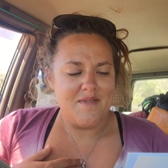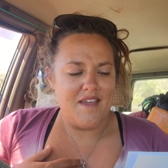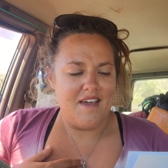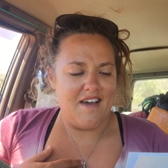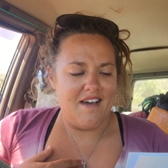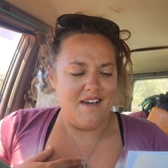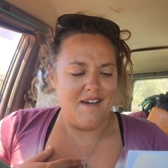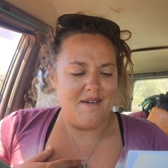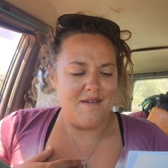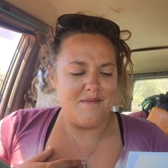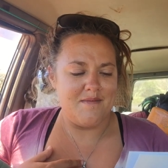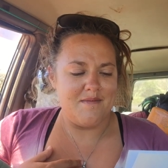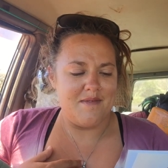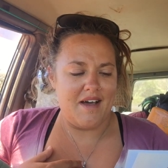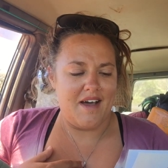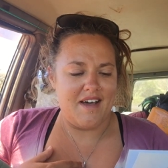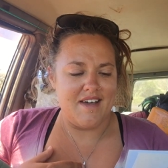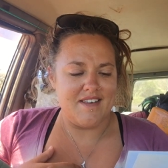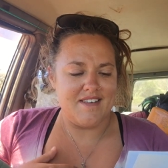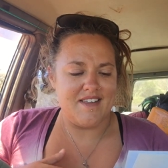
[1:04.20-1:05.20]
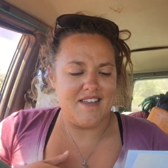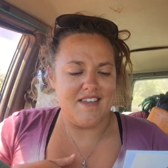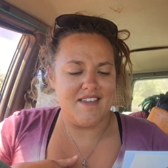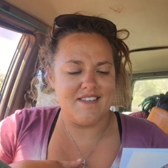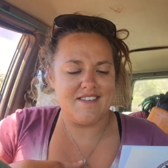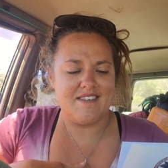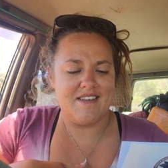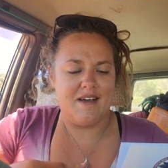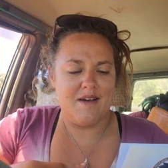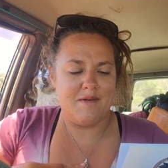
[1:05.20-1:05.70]
um, and he
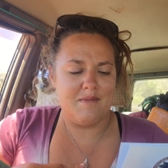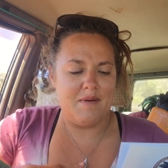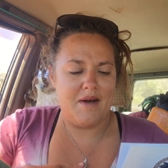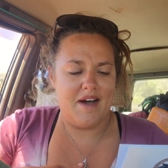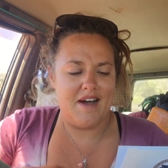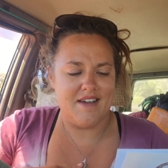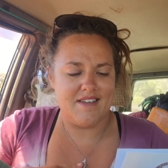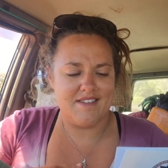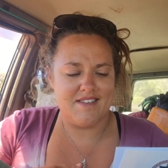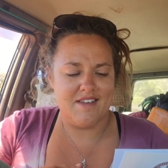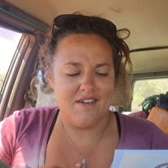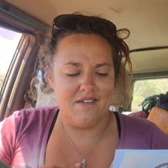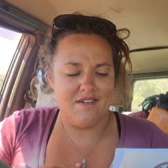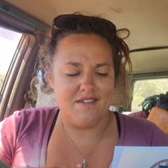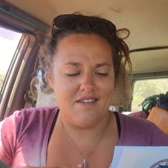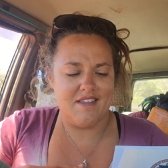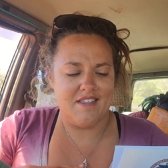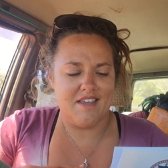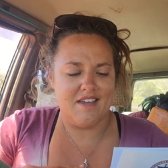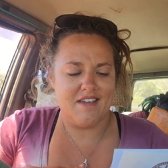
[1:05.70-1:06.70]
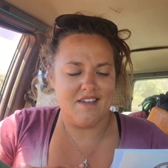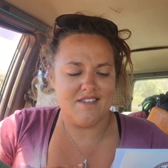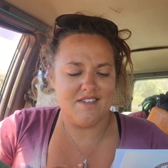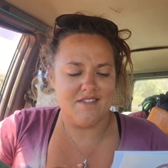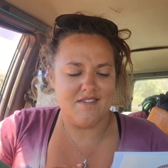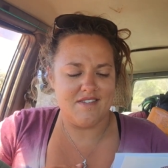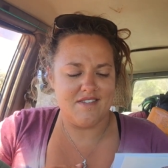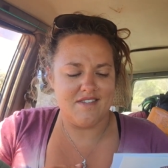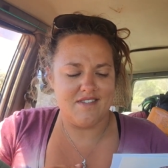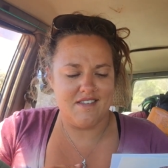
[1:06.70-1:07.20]
has now passed it on, I think, to
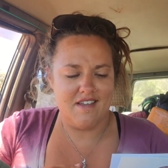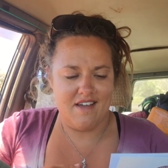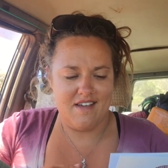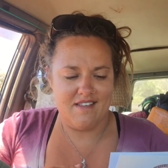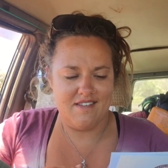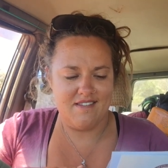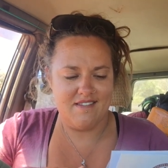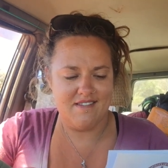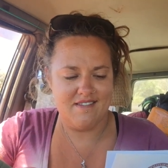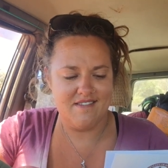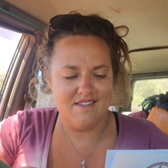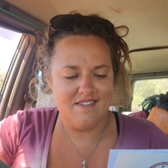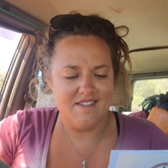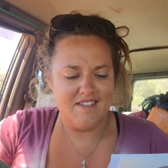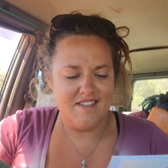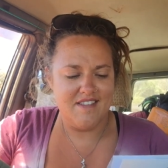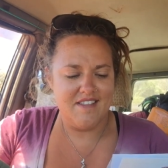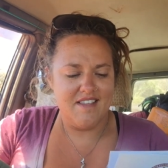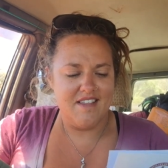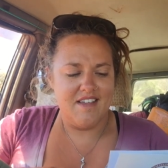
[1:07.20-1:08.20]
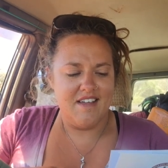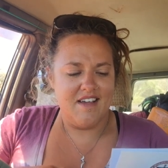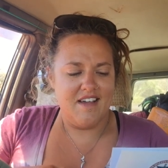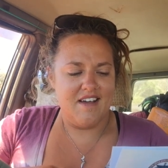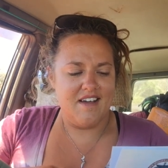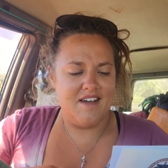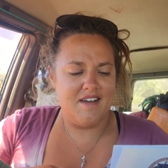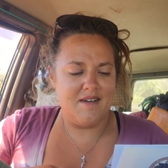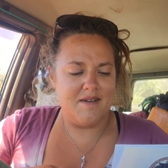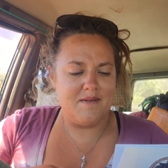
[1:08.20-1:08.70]
his son.
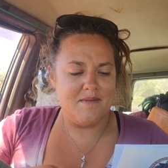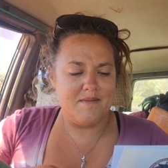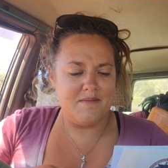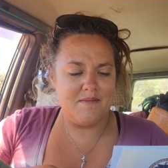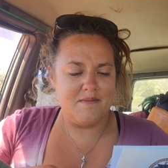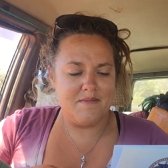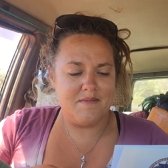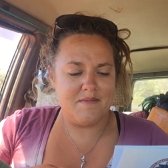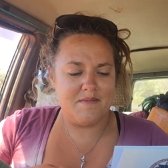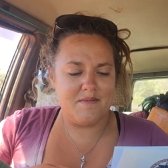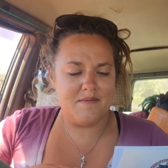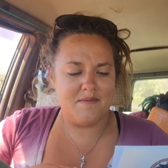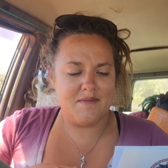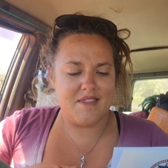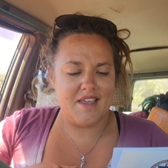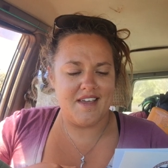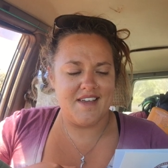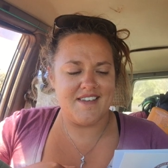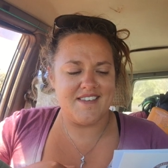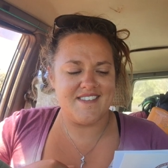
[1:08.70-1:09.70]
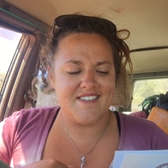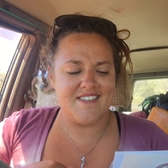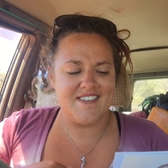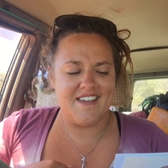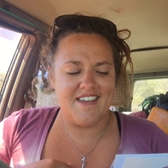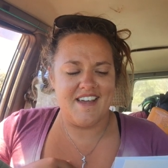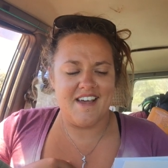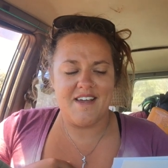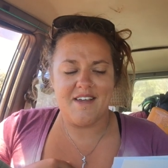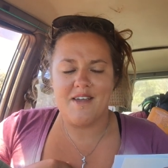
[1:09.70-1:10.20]
Um, there's
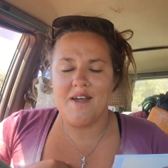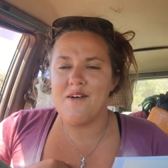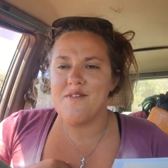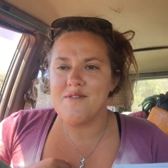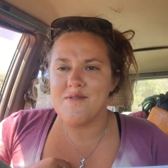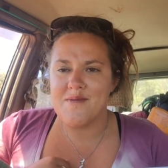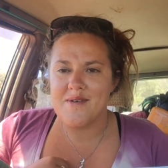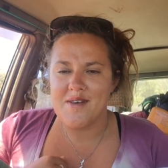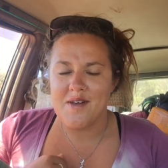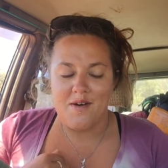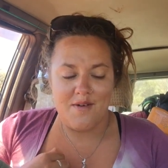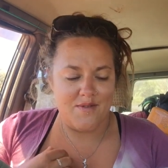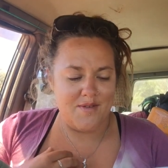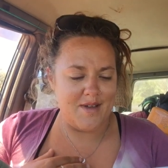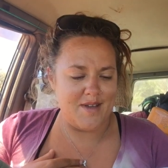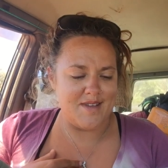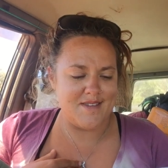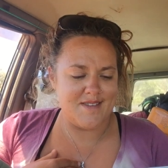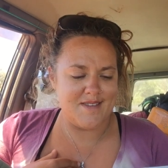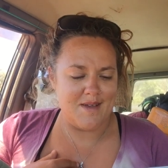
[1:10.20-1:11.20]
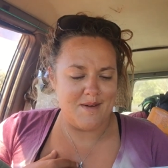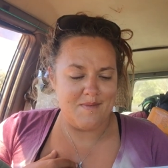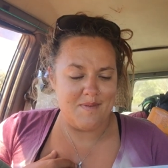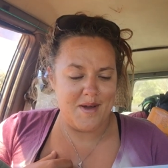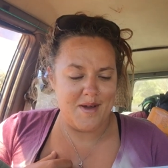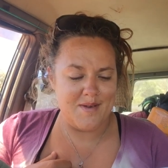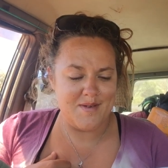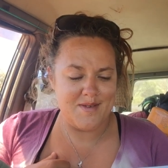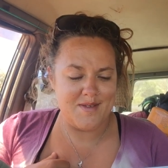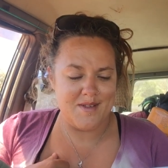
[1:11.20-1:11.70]
a government office, a
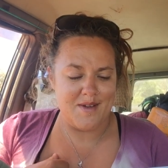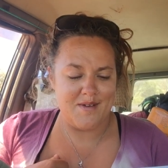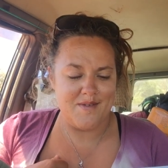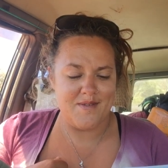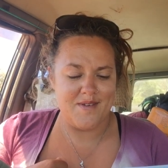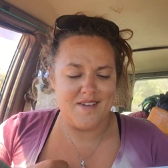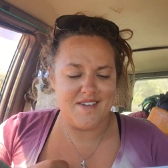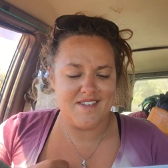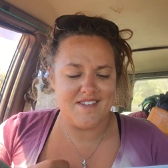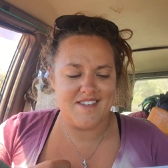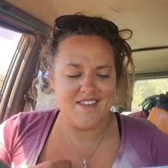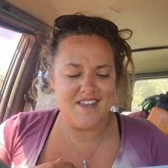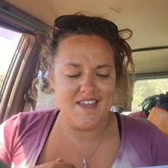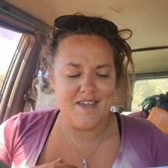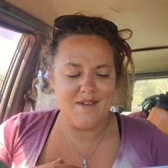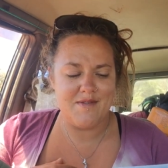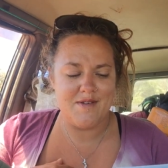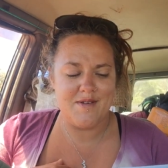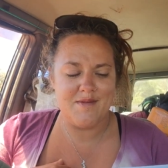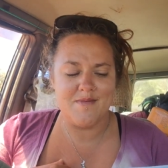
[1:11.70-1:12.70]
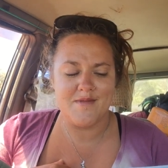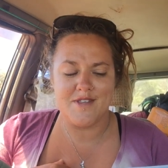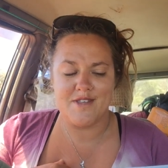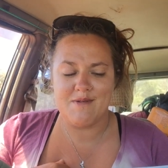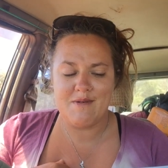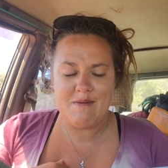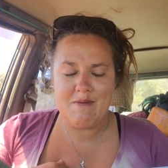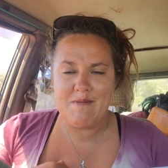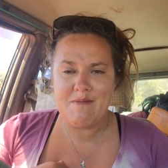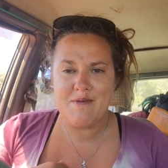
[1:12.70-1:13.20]
post office, tea room,
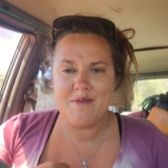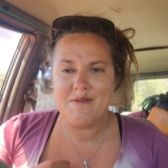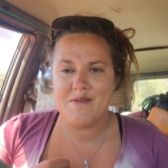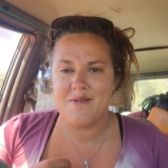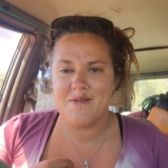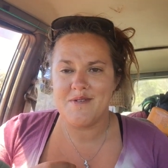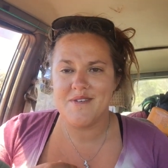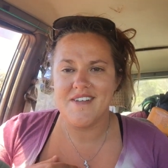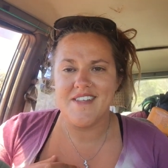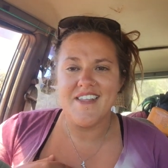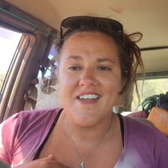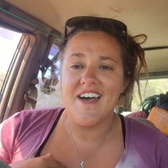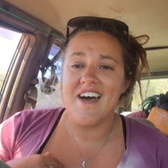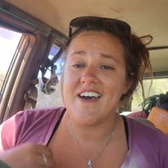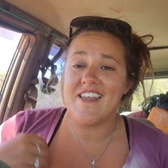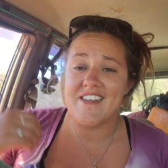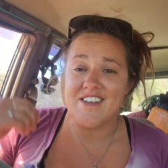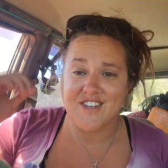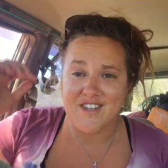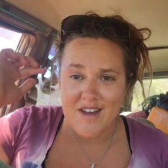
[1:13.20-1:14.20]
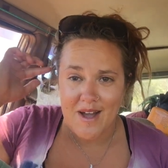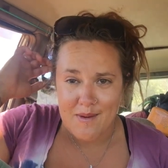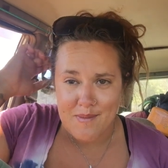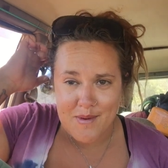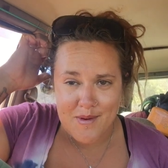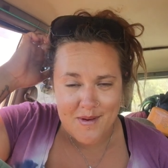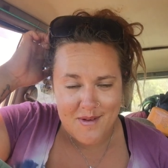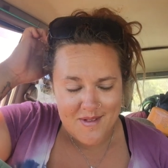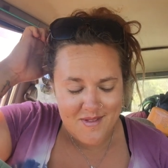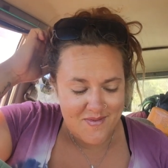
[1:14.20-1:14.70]
swimming pool, and a
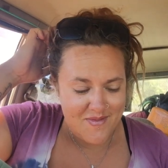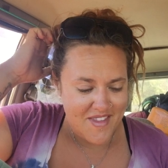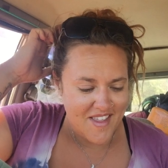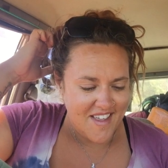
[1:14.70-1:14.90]
chapel.